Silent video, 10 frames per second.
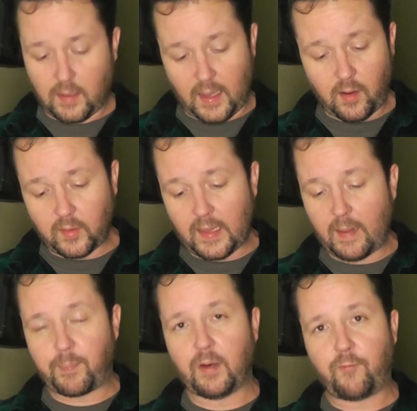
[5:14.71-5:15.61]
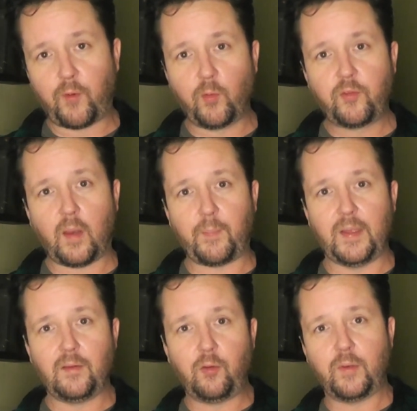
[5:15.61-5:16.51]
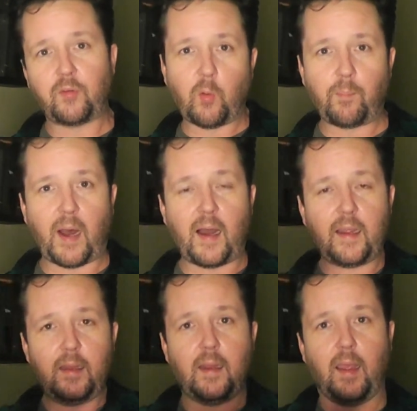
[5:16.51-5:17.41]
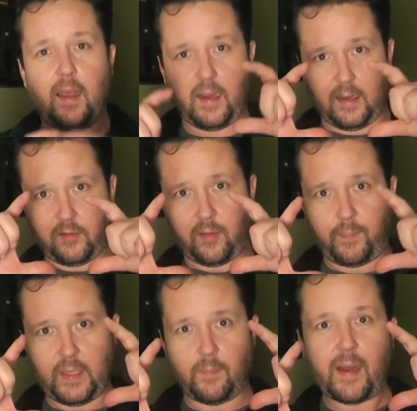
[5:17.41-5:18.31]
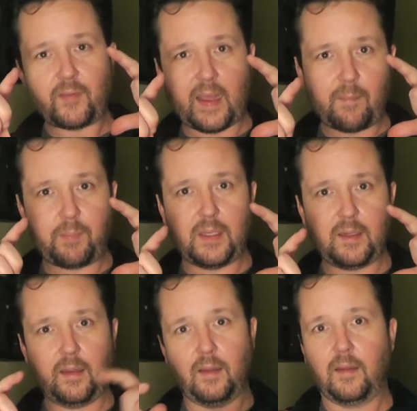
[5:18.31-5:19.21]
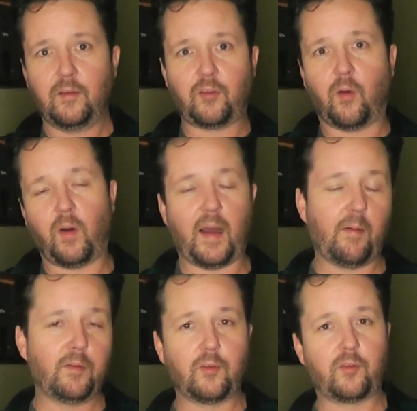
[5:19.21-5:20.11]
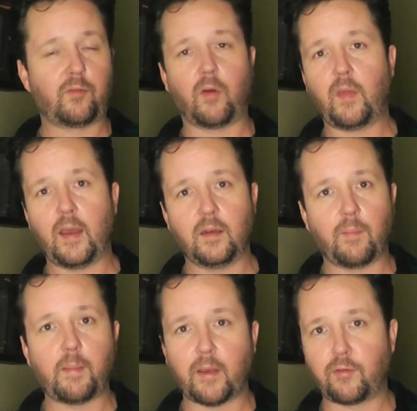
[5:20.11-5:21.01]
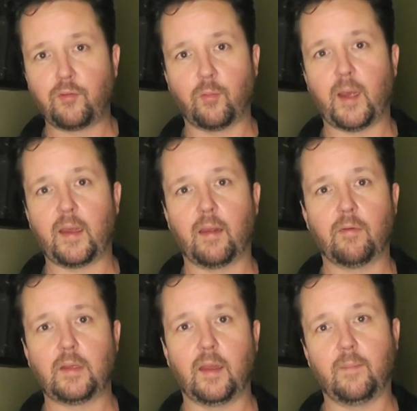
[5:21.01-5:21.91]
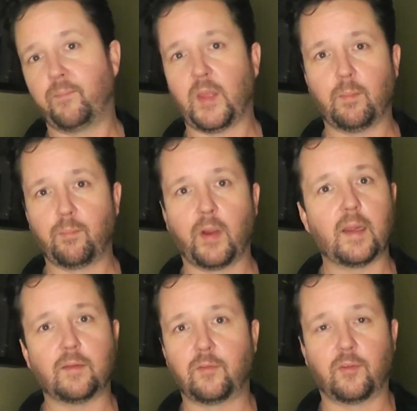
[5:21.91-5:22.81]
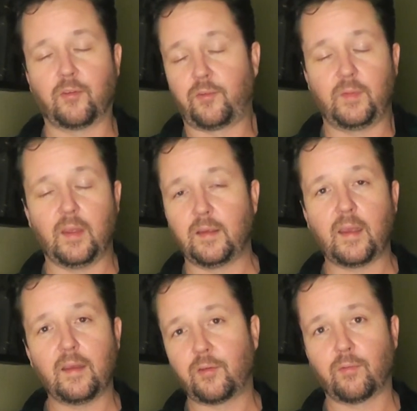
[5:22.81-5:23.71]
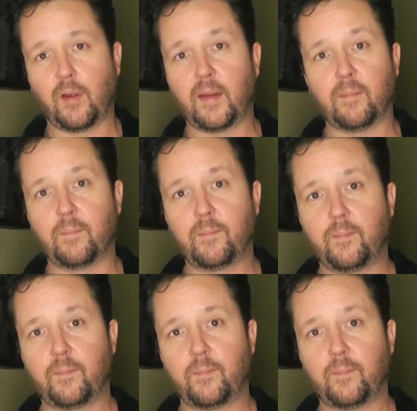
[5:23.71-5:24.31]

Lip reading: Not only that, but it folds up into its own pocket and ends up being about that big. So I would just throw that into my messenger bag every day and bring it just in case of rain.